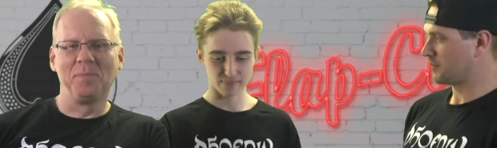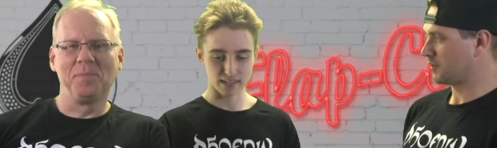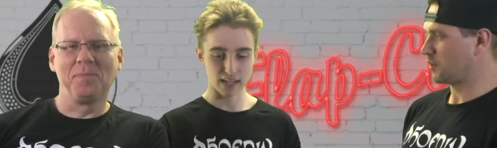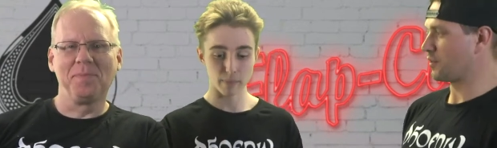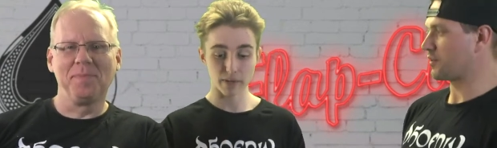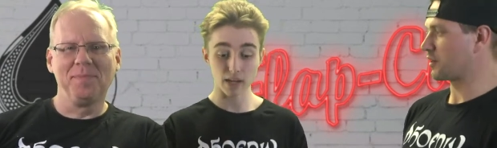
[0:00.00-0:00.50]

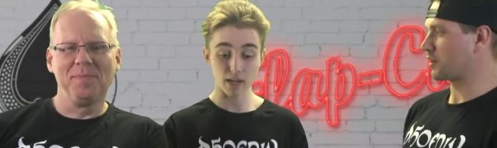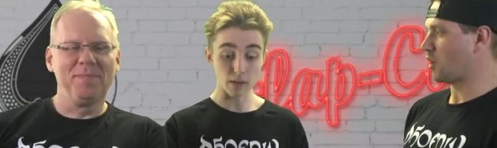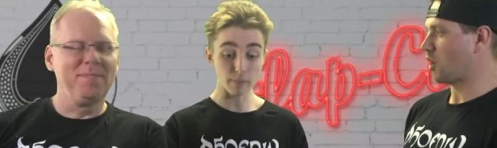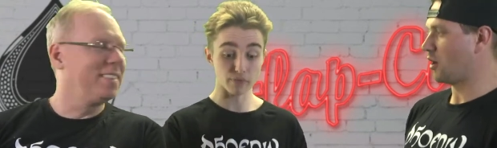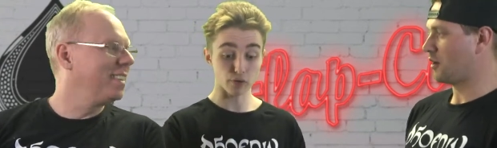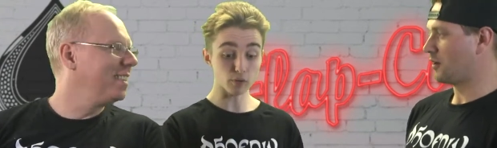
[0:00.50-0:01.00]
Speaker 1: yeah, Music but I, I
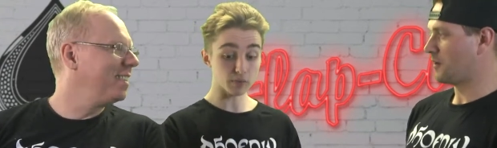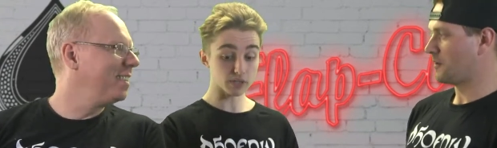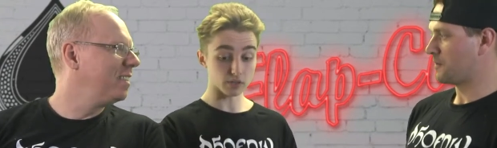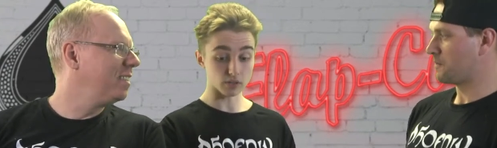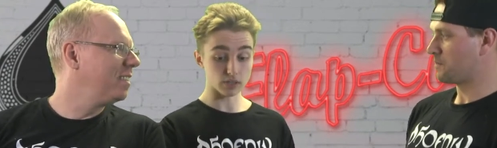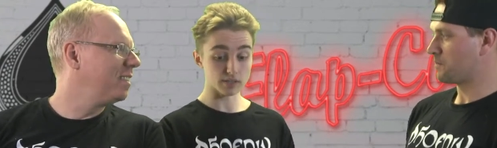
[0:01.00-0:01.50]
performed it
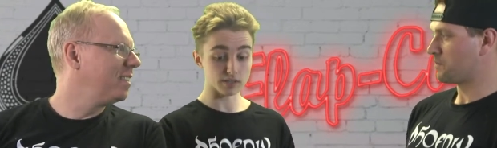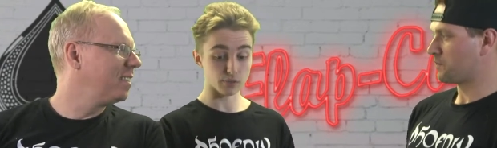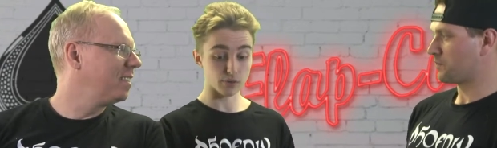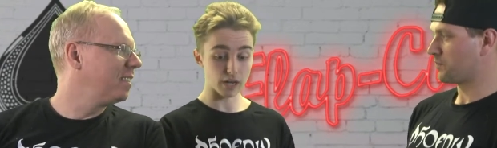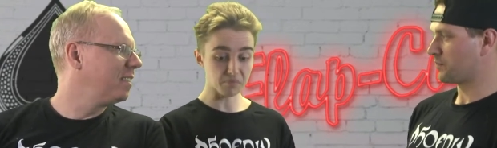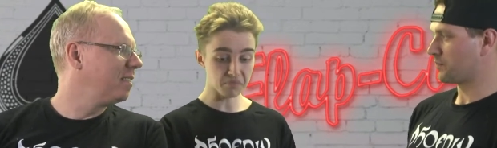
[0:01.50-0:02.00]
on
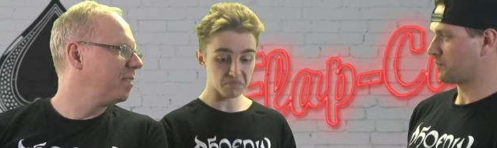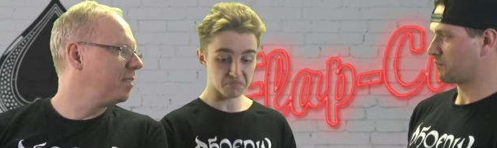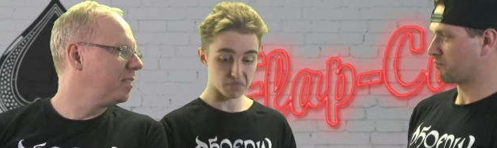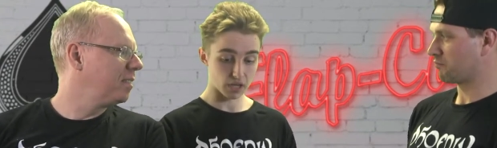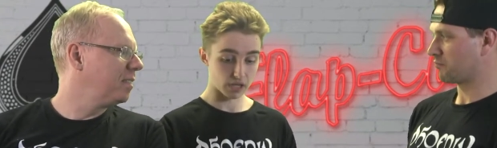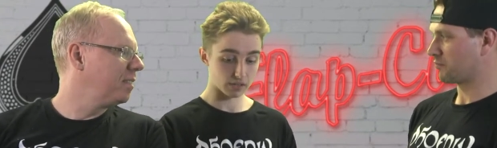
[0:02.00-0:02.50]
Instagram,
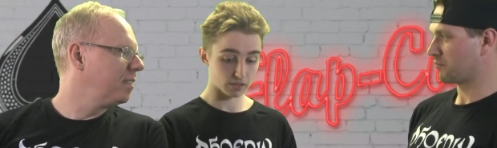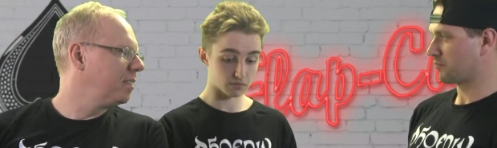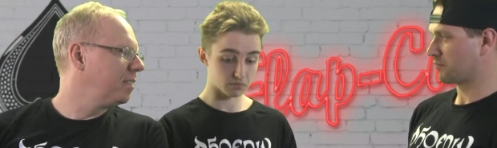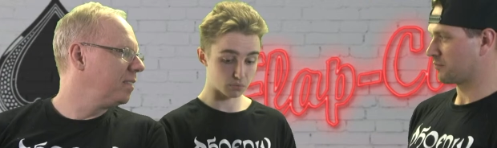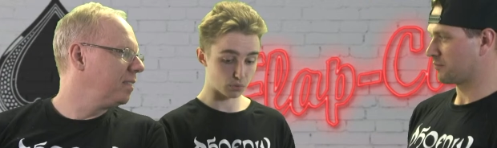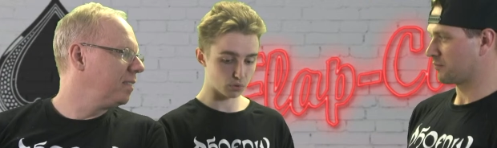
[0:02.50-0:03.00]
and it
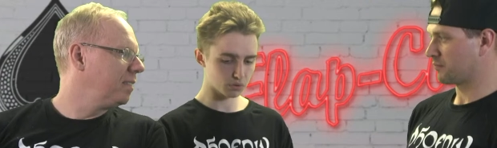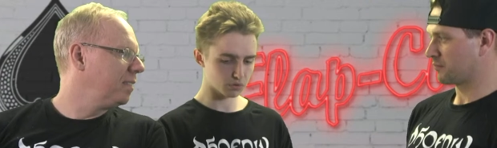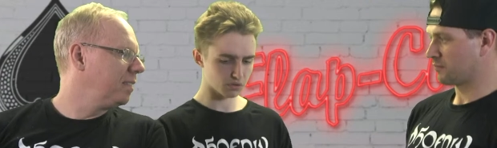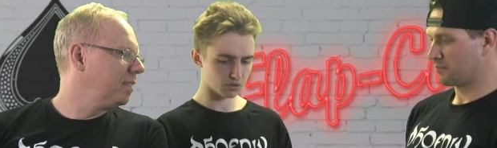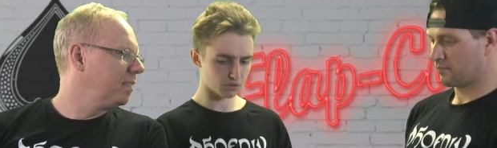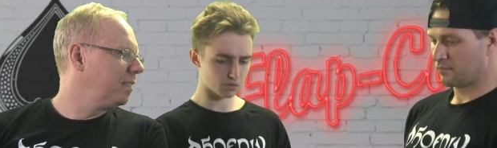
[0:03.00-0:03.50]
looked
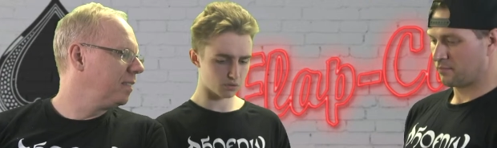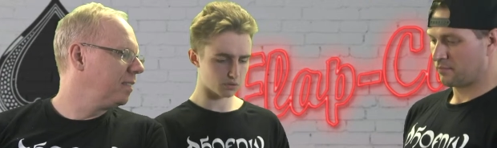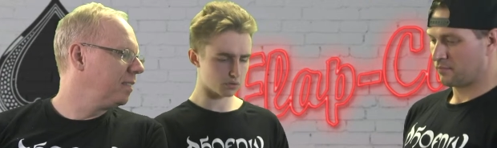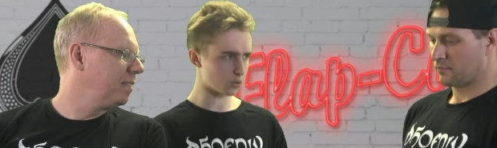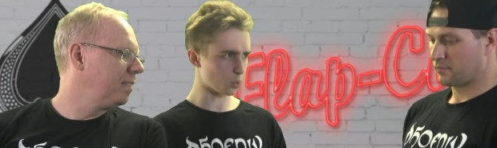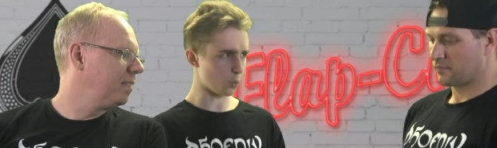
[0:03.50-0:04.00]

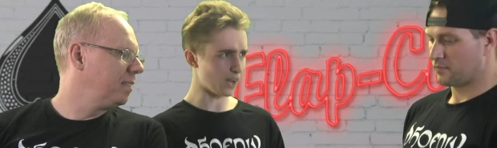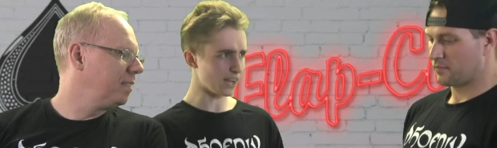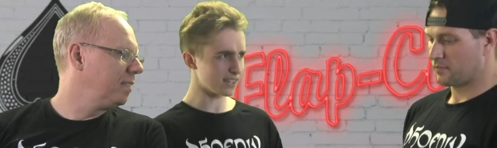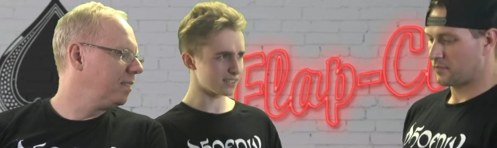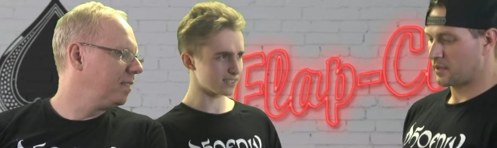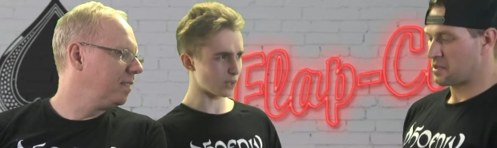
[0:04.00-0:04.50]

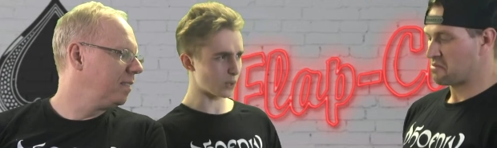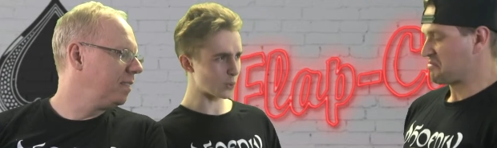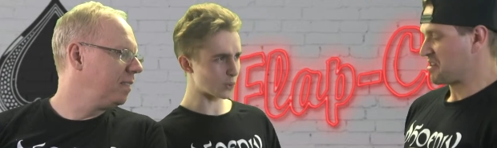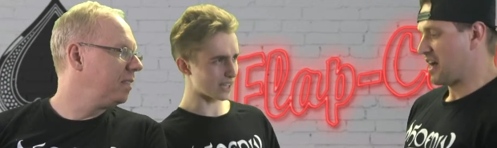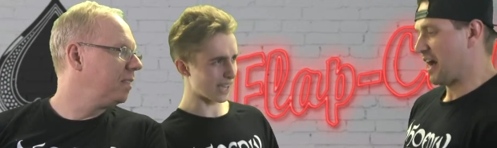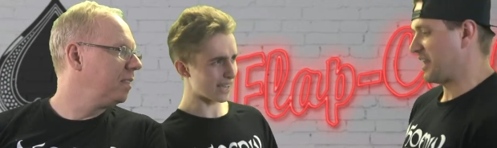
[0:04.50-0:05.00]
quite
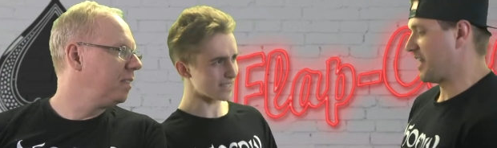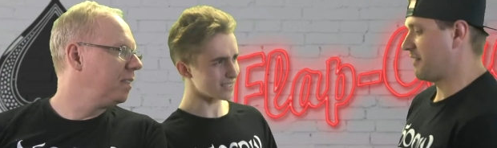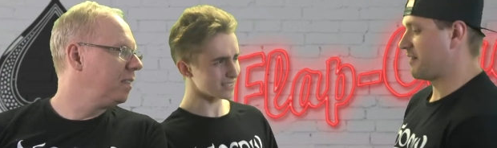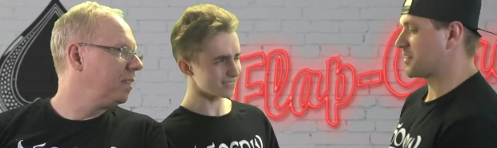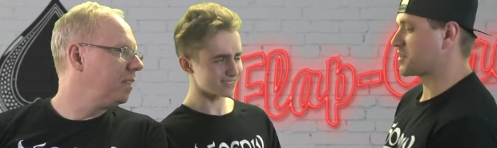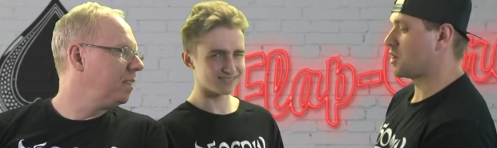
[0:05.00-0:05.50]
okay. I
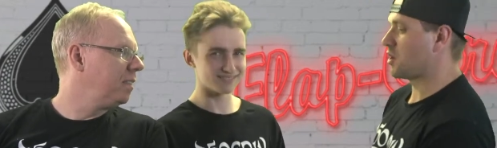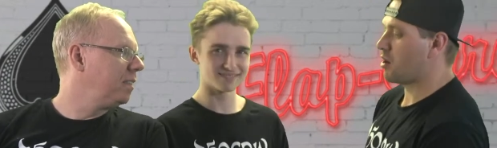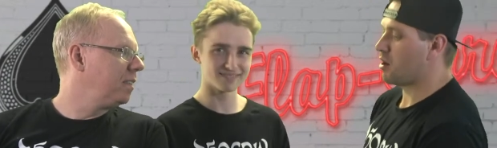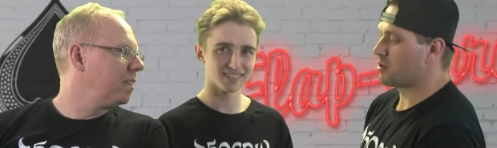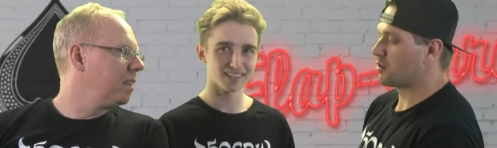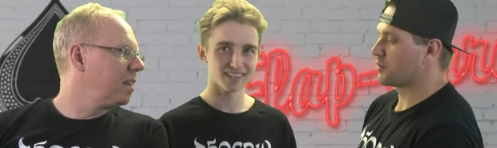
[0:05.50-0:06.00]
never saw
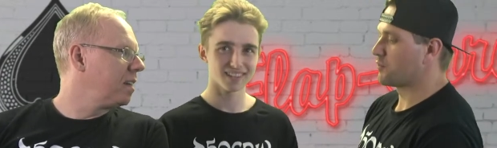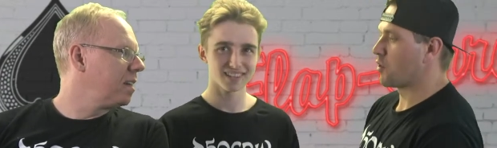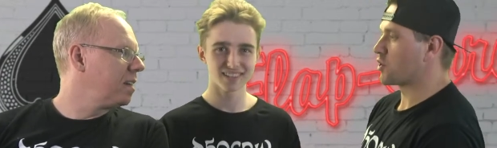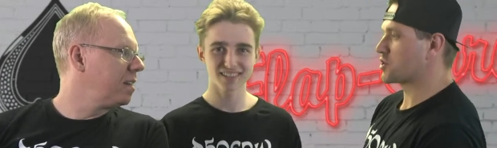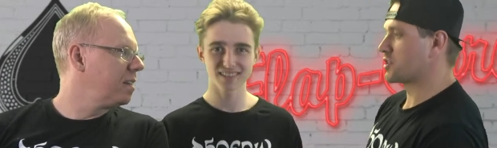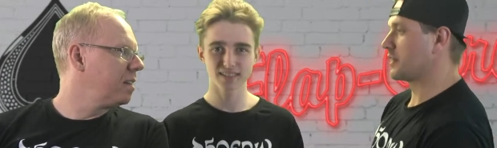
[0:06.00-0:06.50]
Speaker 2: Hondo's
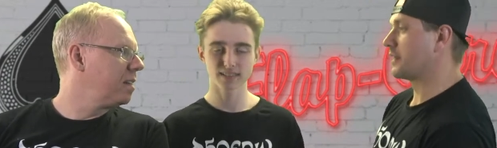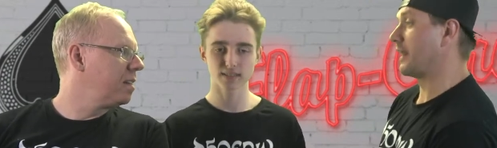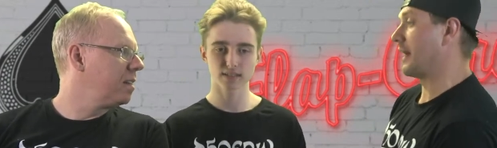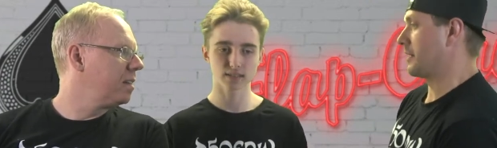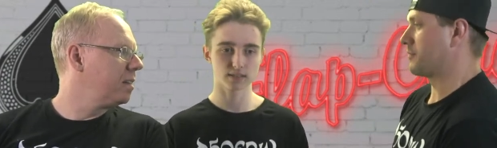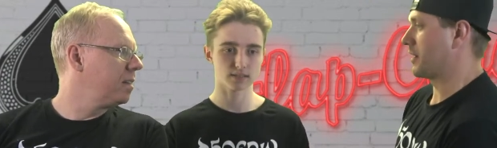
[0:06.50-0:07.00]
version in
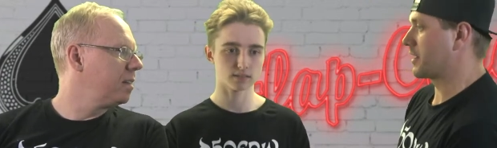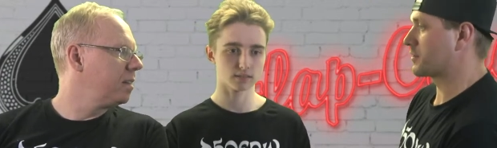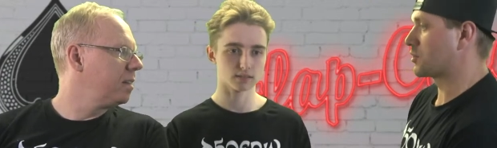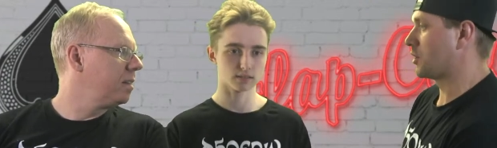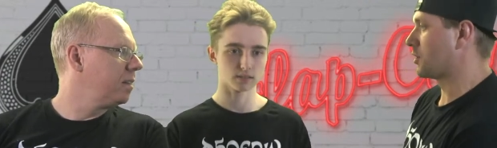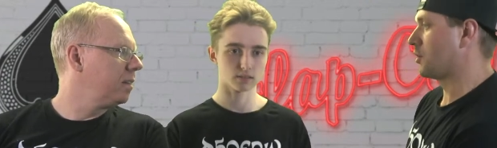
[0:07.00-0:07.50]
live. I
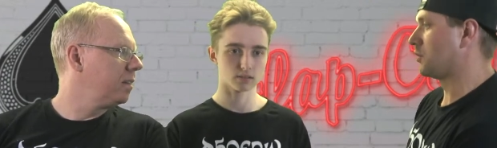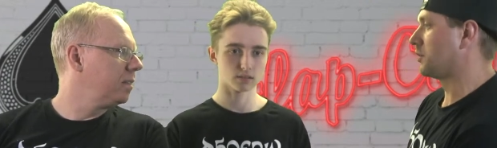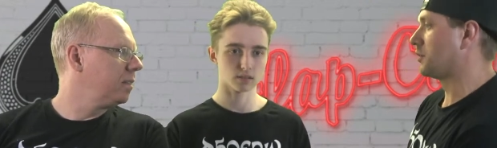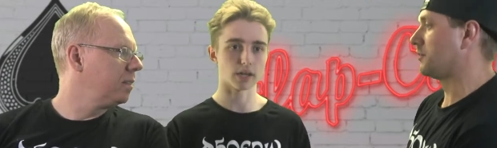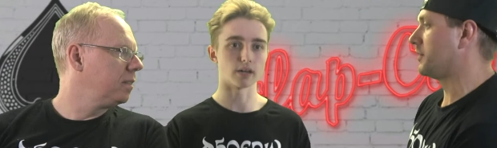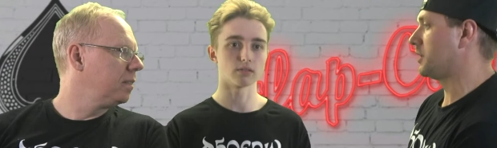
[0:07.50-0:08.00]
saw it only
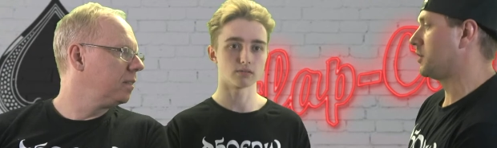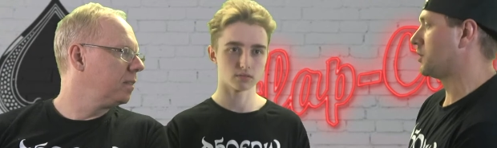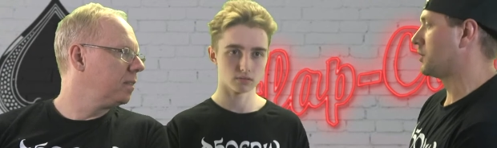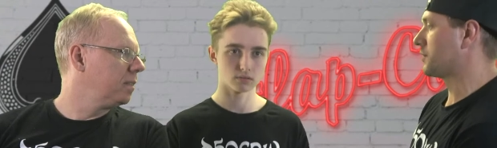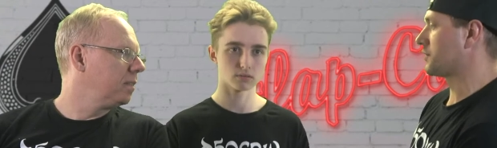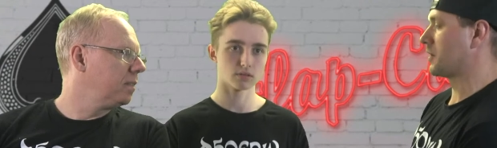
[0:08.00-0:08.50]
on yeah.
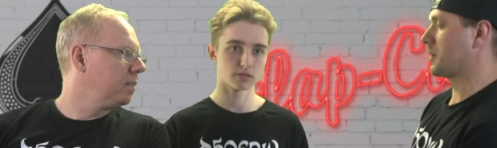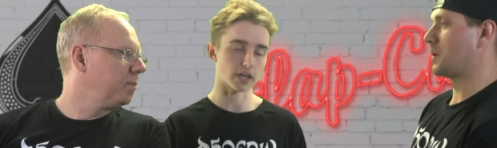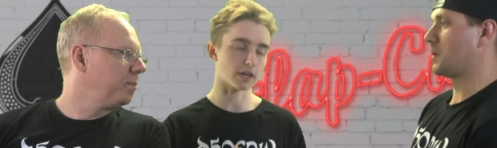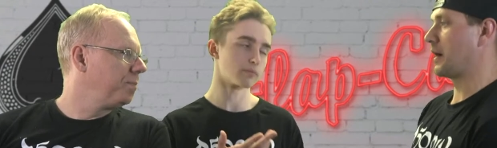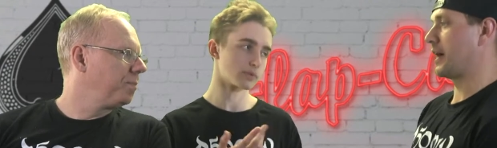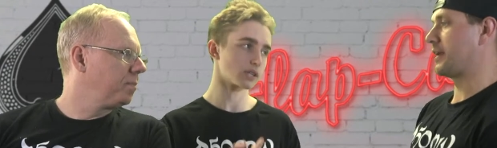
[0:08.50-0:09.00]
video. So
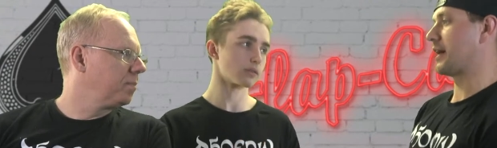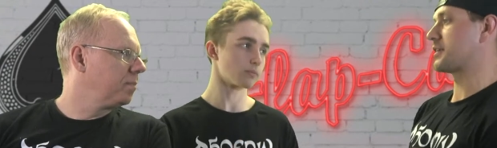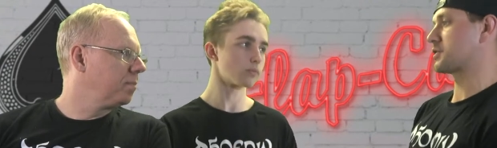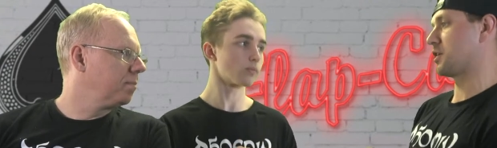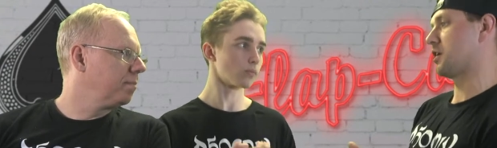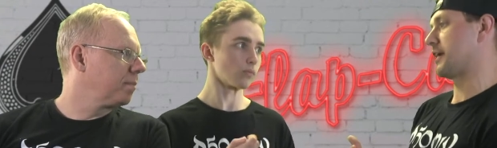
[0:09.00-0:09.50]
same, and same. I
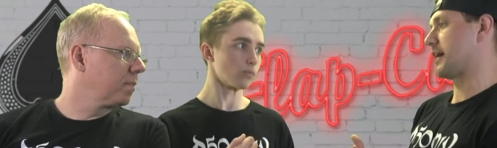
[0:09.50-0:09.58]
saw the